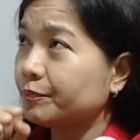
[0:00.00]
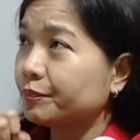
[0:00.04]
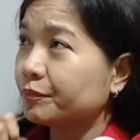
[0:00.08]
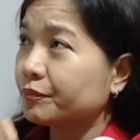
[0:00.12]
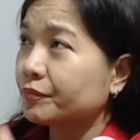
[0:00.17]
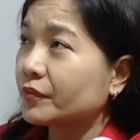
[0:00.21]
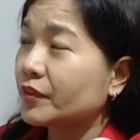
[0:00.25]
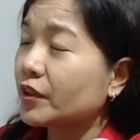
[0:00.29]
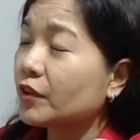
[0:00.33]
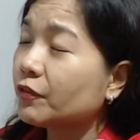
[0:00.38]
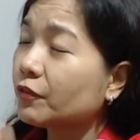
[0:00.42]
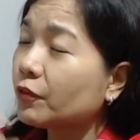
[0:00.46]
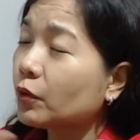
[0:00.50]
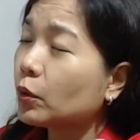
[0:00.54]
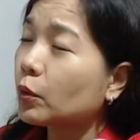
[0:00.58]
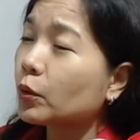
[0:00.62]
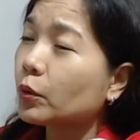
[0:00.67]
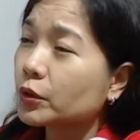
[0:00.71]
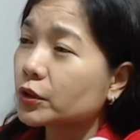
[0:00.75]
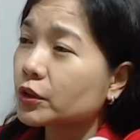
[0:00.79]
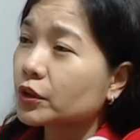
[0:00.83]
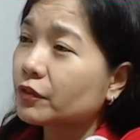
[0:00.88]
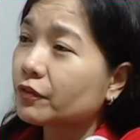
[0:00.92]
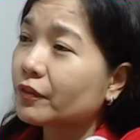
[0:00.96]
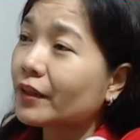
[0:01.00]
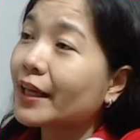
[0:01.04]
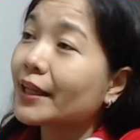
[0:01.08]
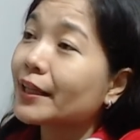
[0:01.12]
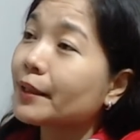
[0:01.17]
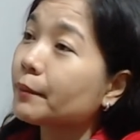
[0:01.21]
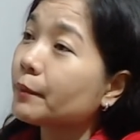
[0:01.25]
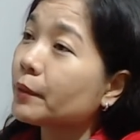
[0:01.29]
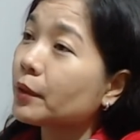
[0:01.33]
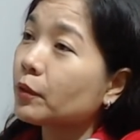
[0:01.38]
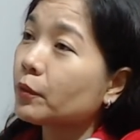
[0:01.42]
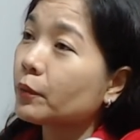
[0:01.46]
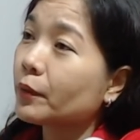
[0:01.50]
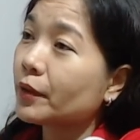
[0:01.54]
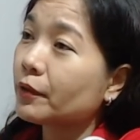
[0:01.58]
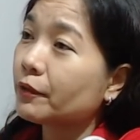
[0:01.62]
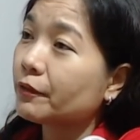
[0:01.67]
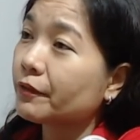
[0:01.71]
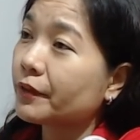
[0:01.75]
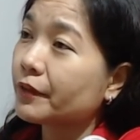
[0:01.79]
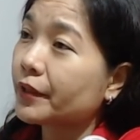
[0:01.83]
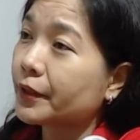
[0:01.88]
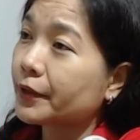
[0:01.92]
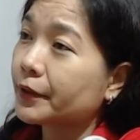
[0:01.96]
the focus of animal
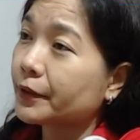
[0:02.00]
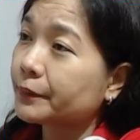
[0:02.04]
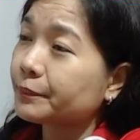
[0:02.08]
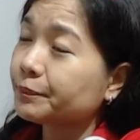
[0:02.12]
welfare.